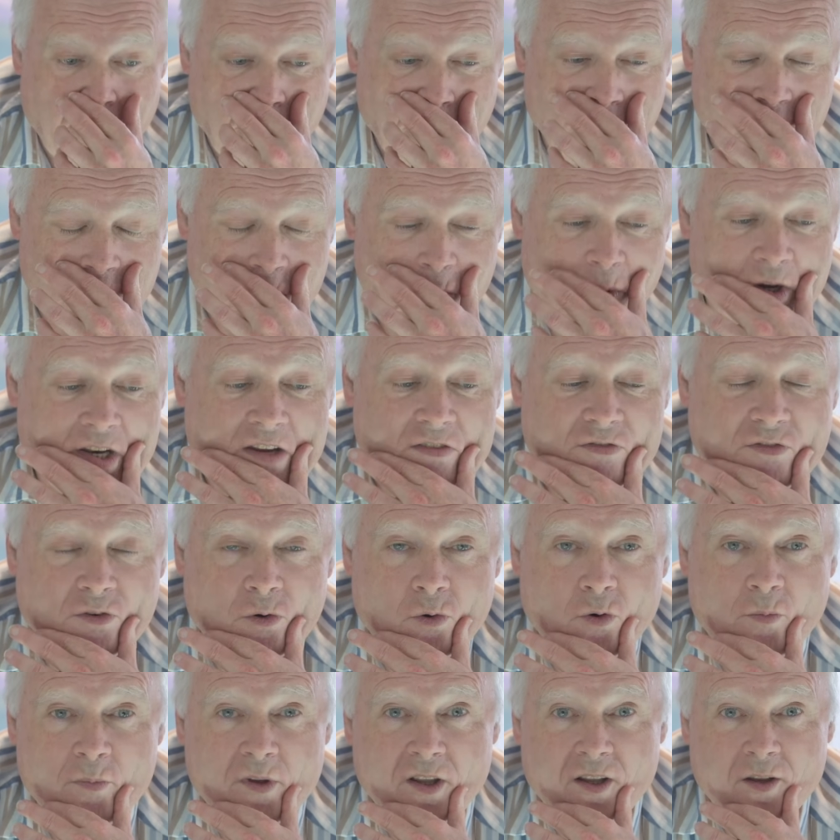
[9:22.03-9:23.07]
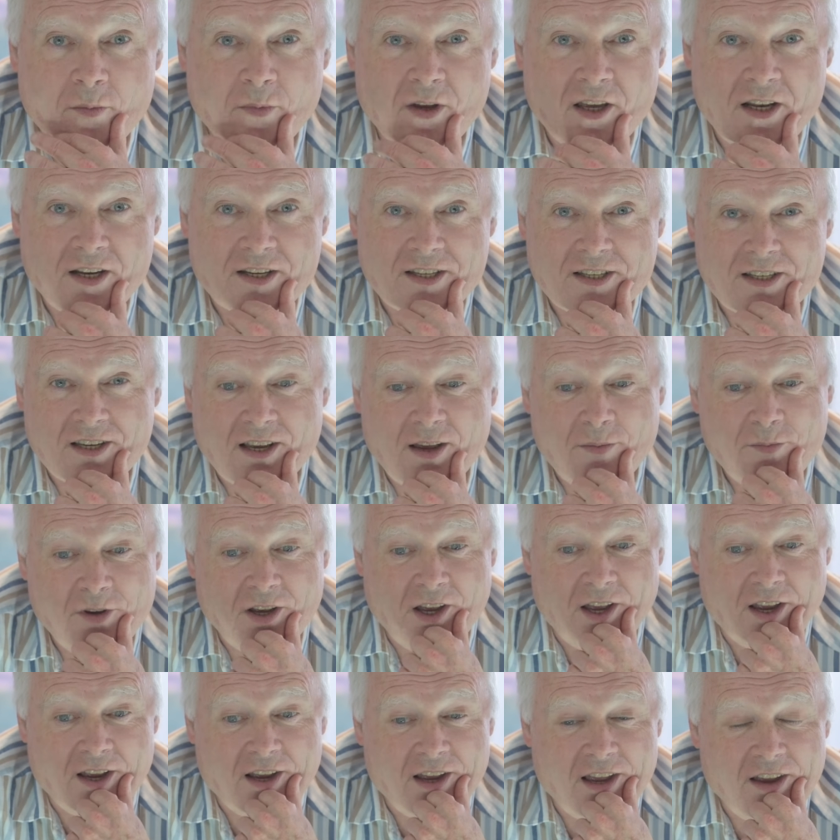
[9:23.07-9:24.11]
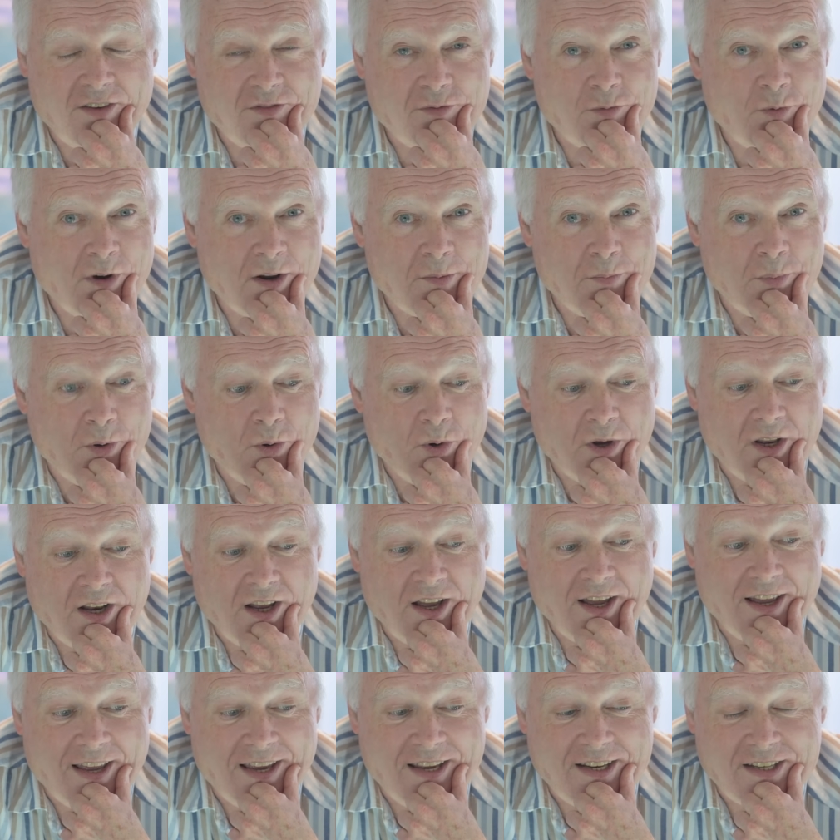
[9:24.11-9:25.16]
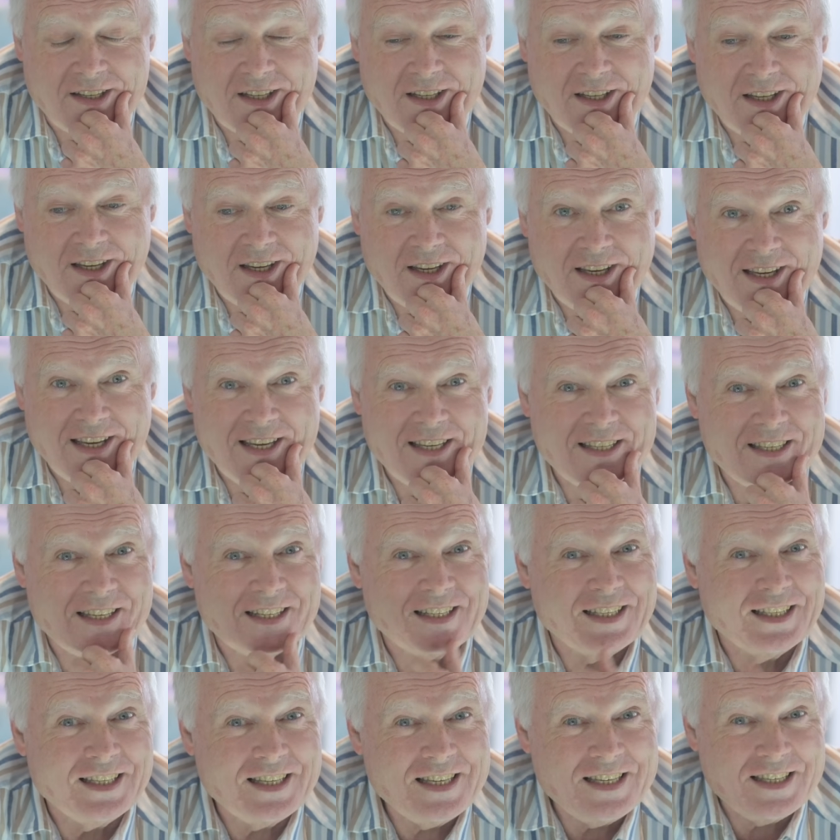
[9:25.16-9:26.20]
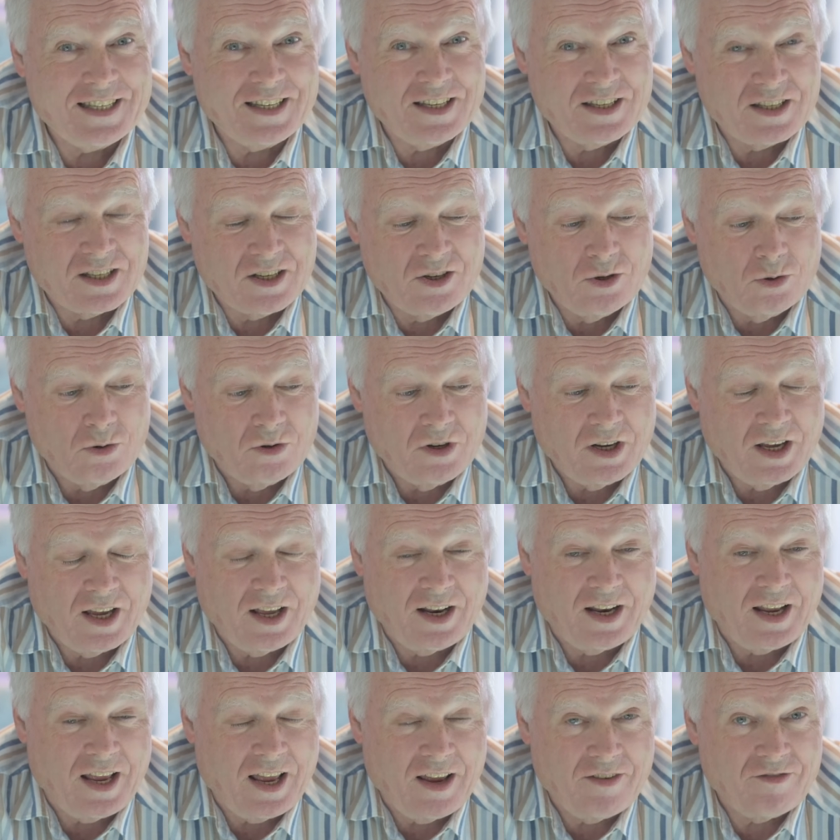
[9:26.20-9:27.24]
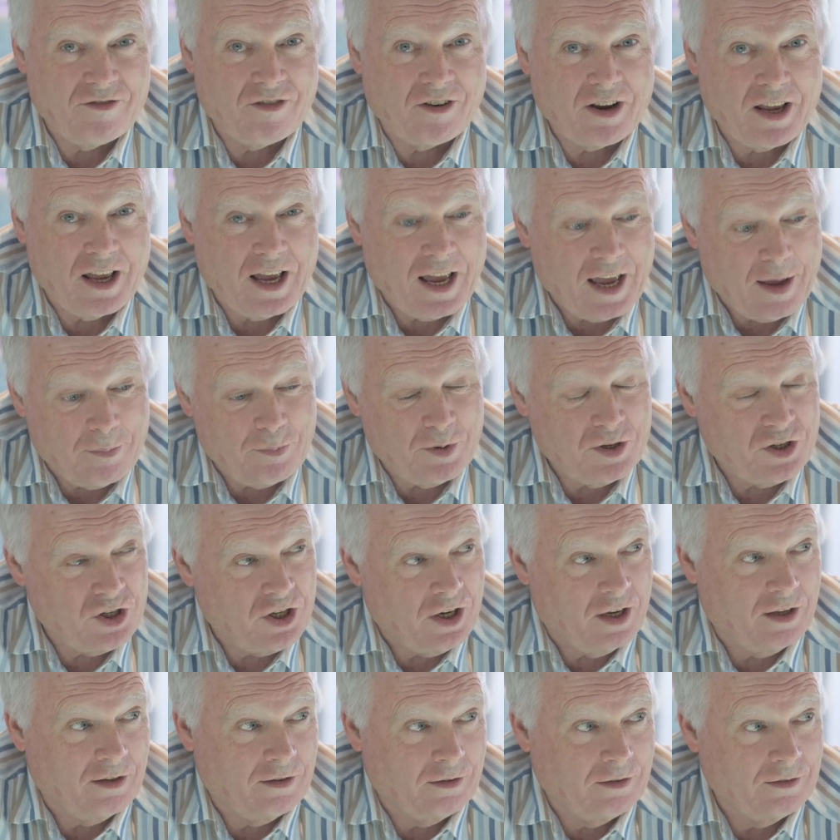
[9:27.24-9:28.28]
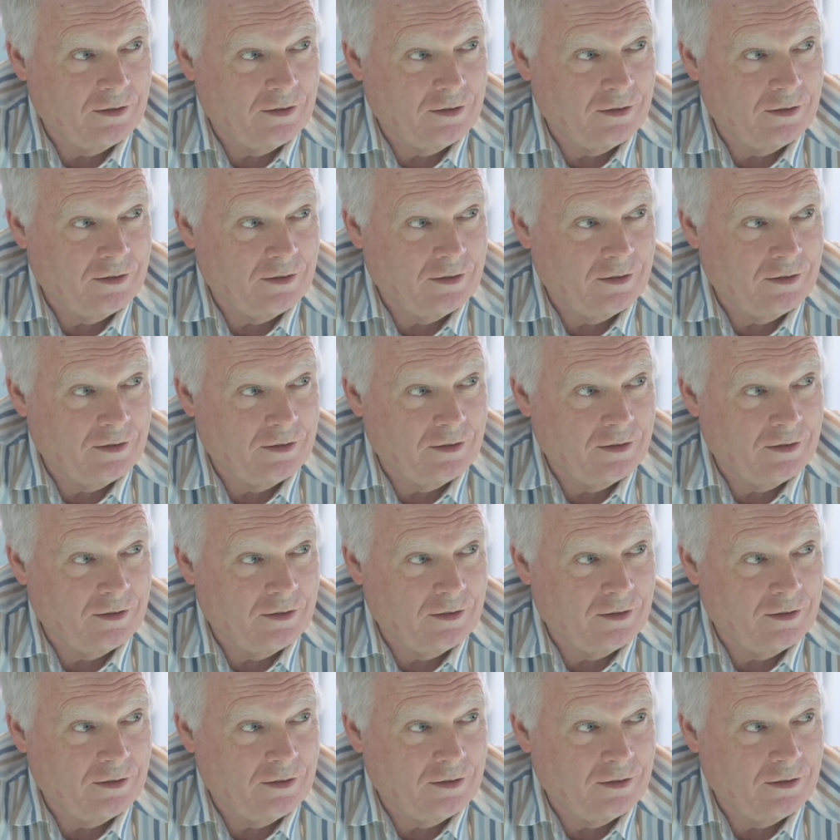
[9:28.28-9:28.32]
The 24mm Samyang f1.8 is at least as good at every aperture.